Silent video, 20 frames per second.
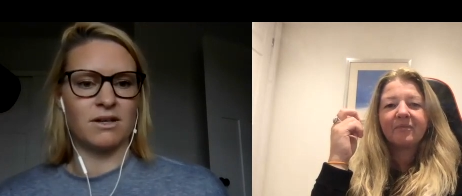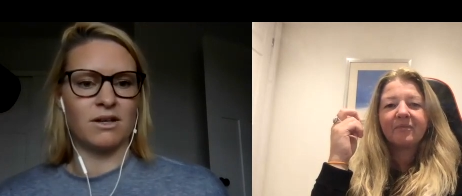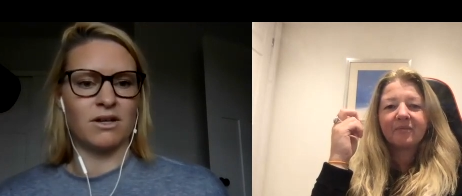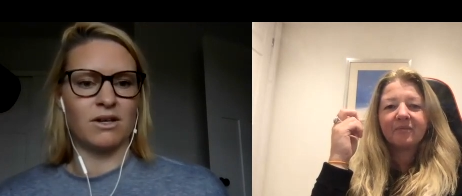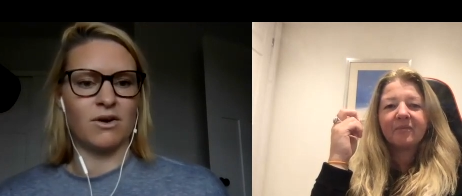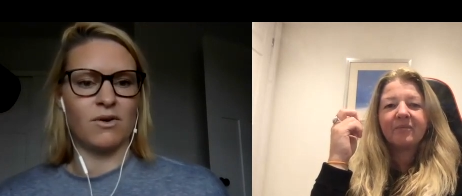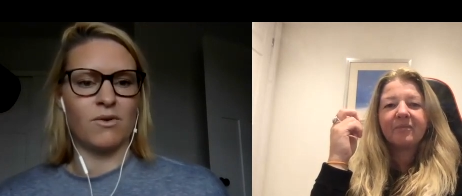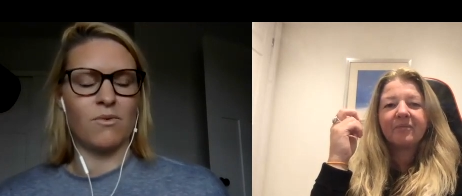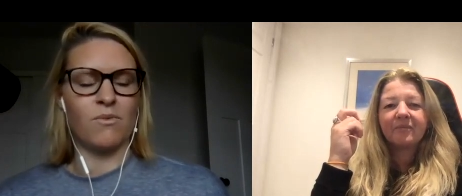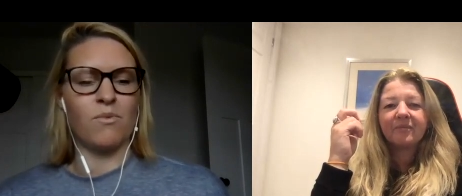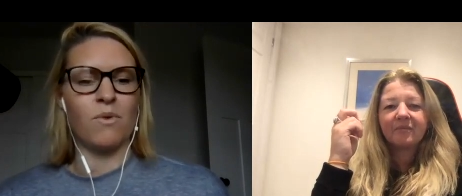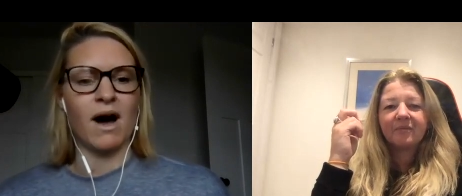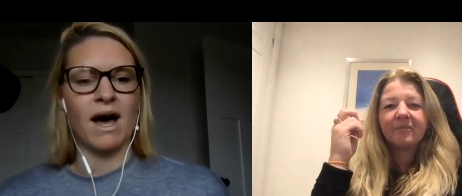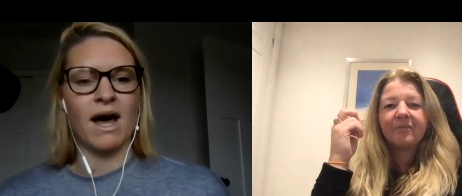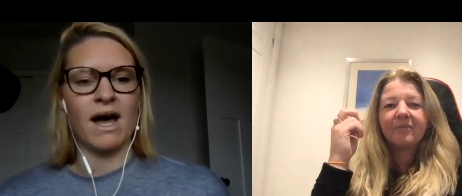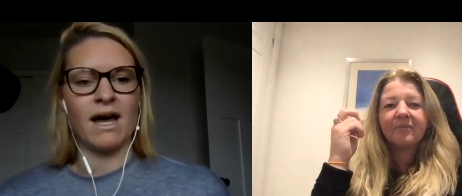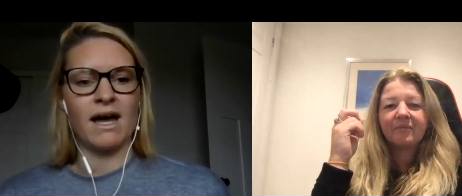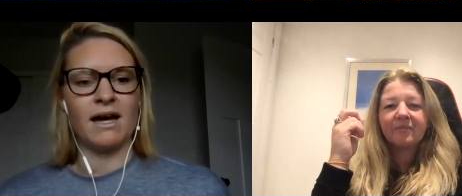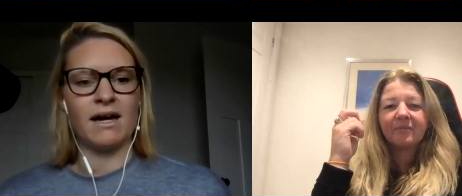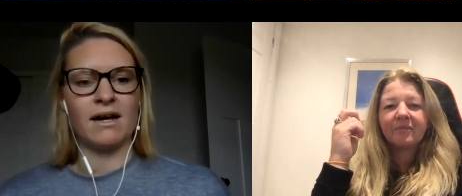Speaker 1: you know
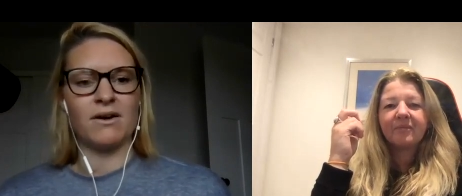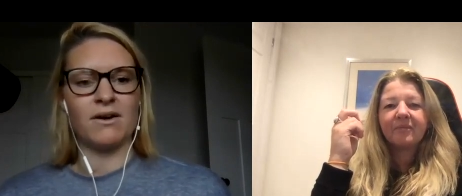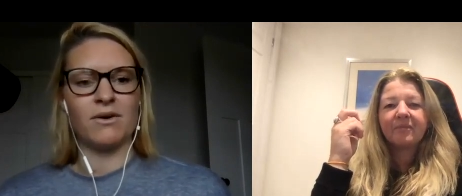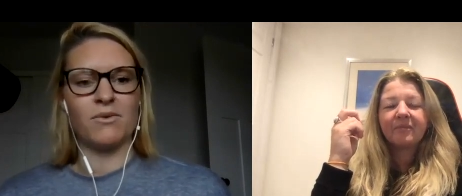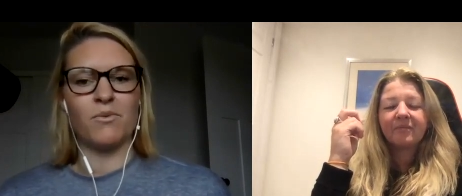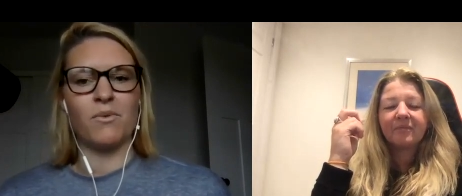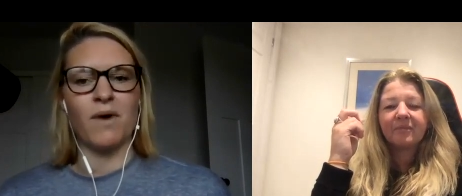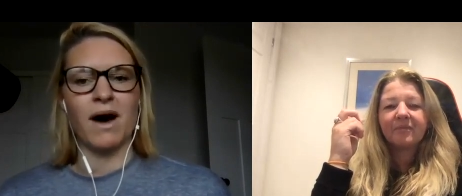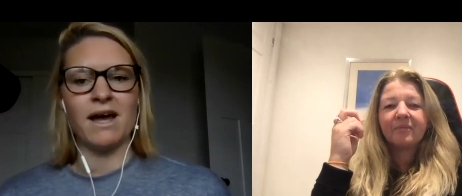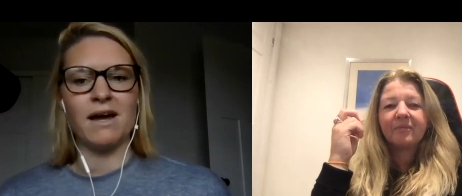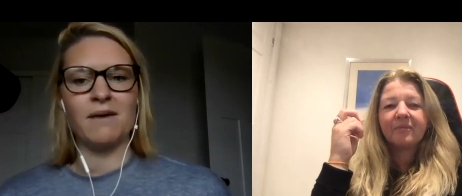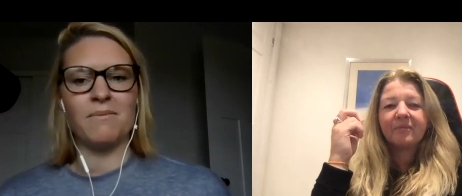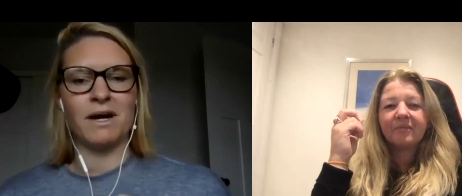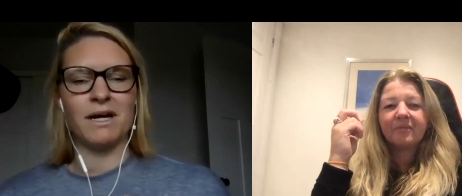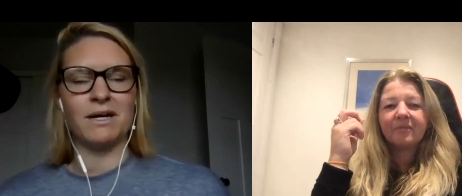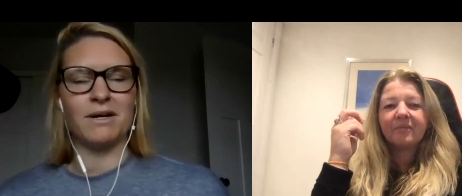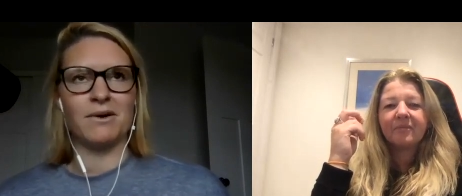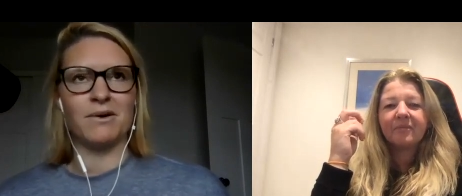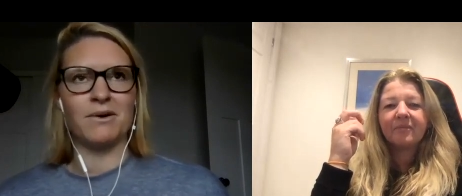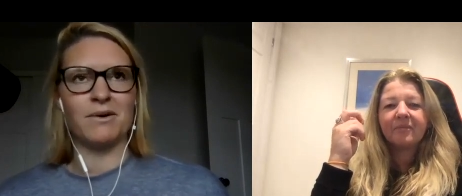why why am
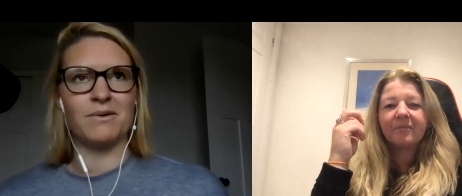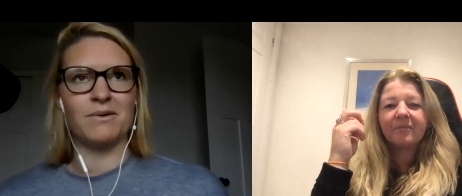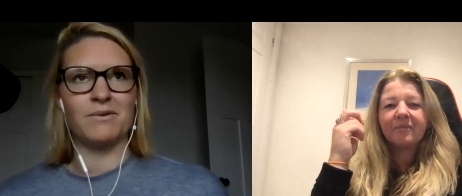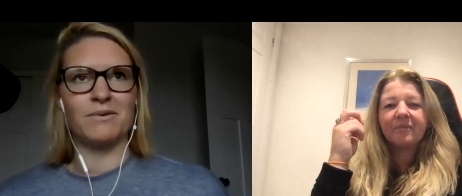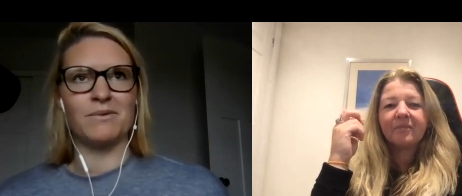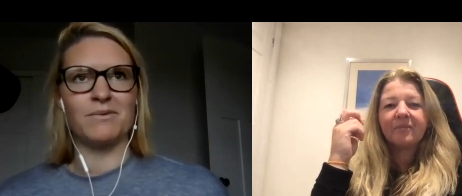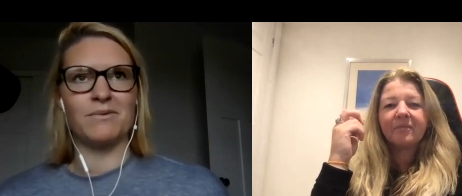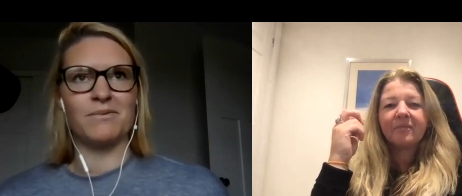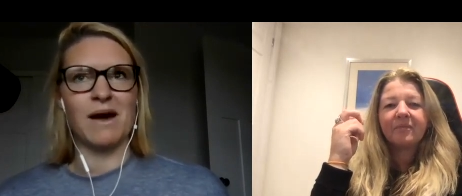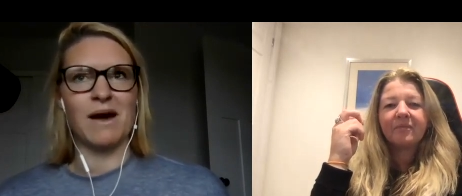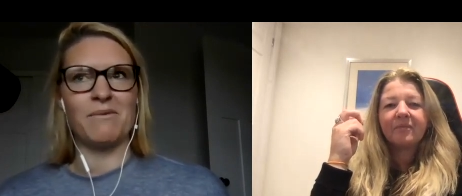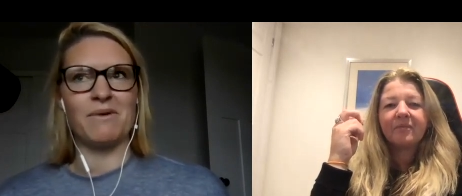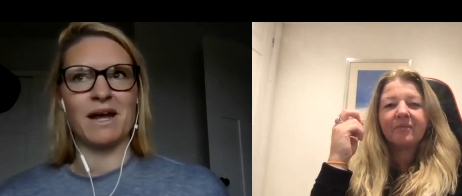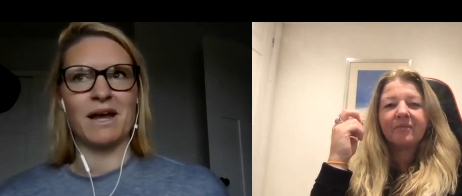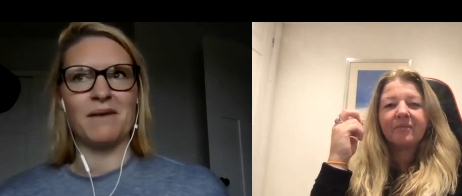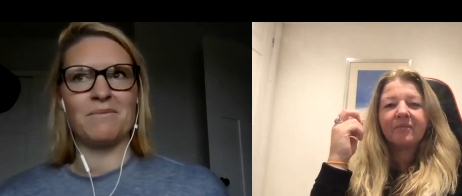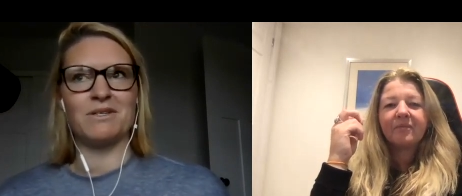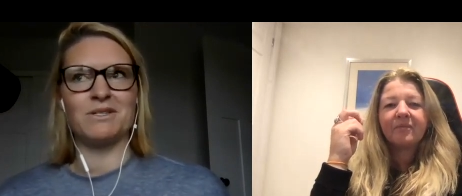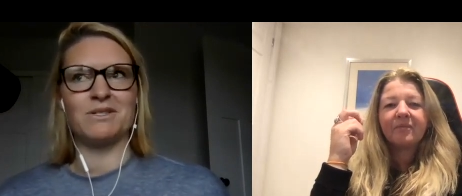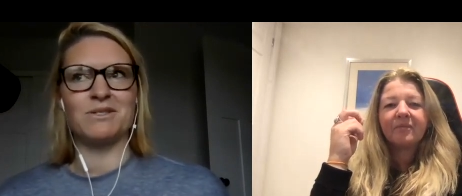i why
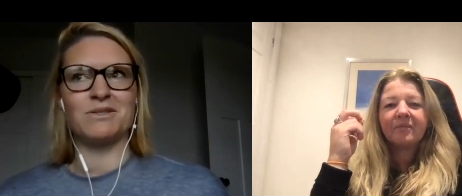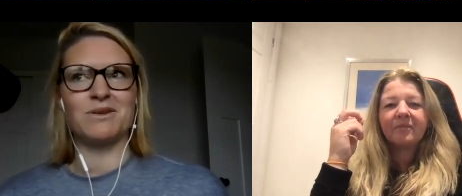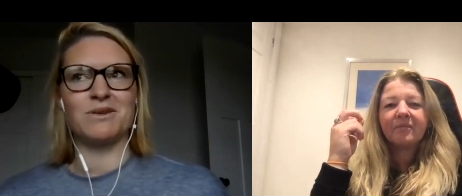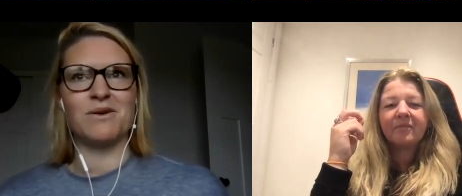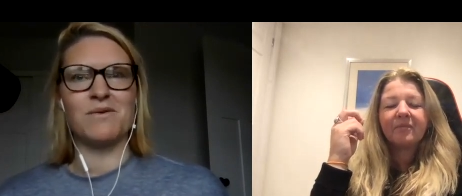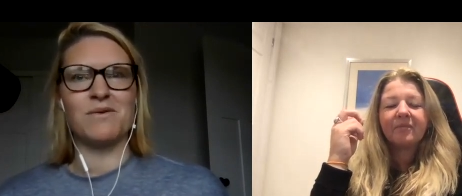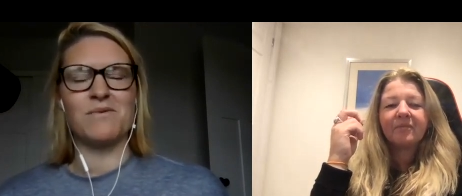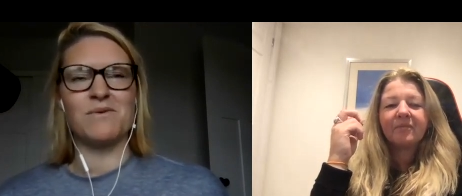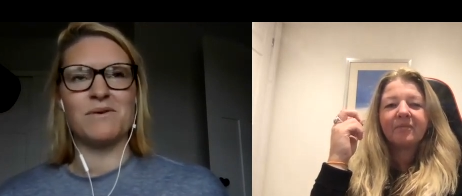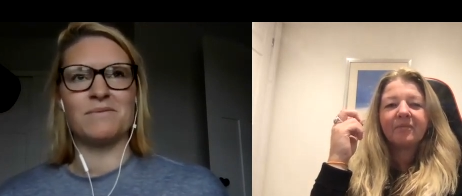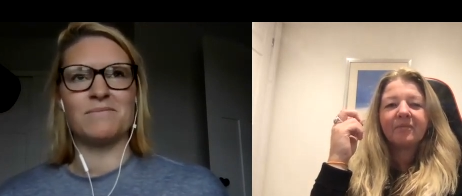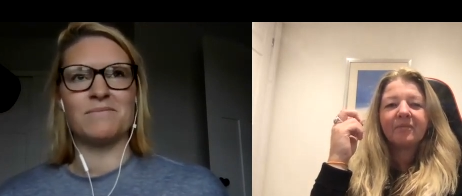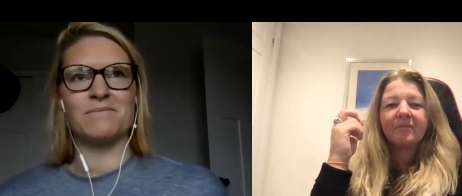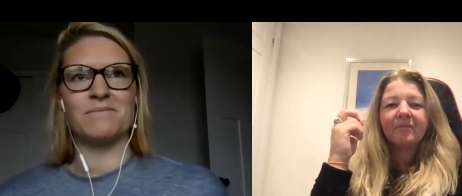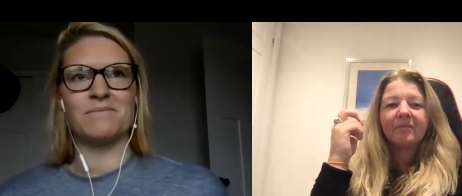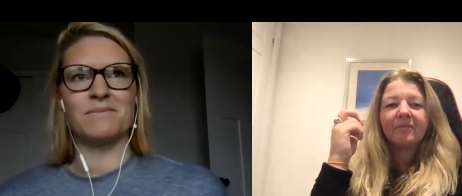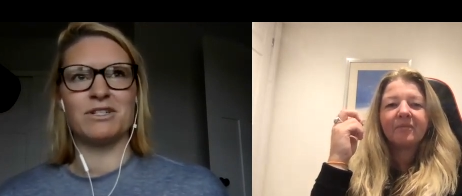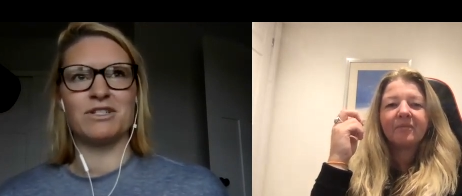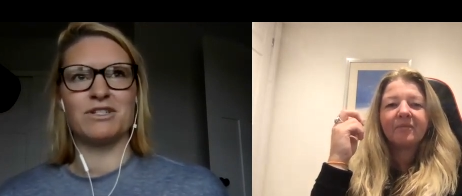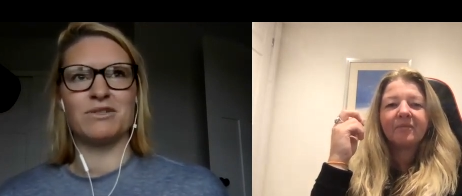would i be so
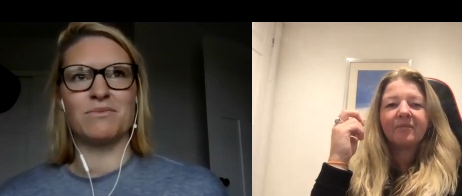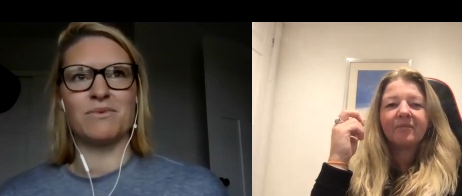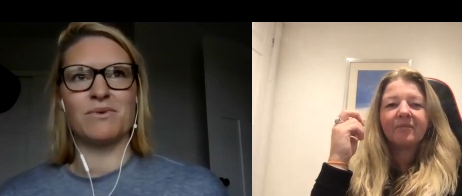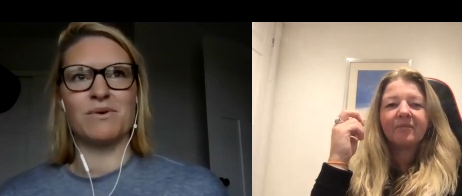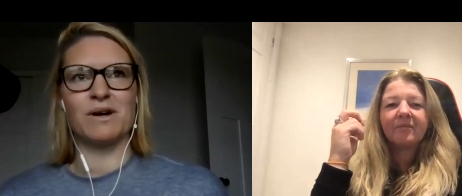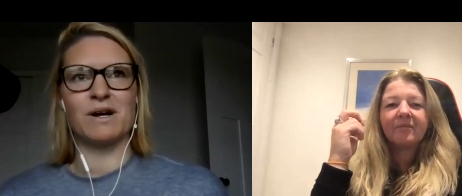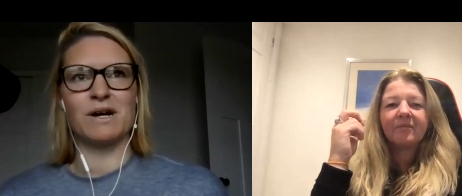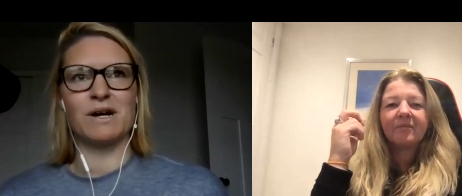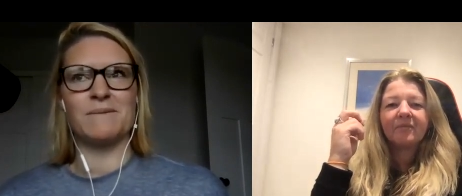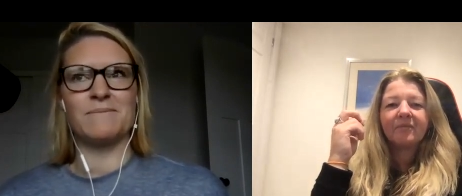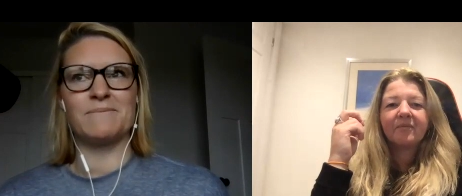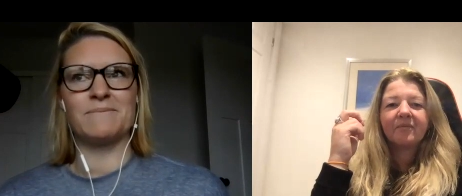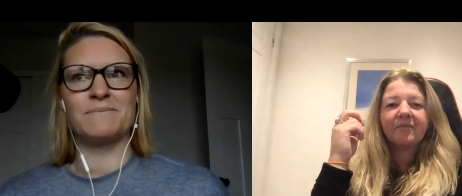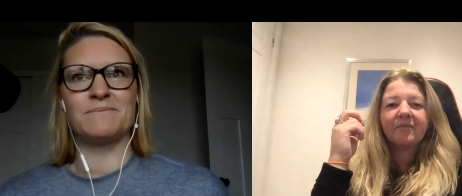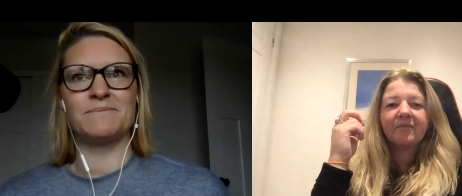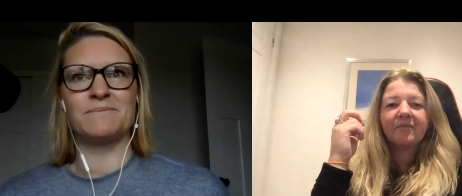much more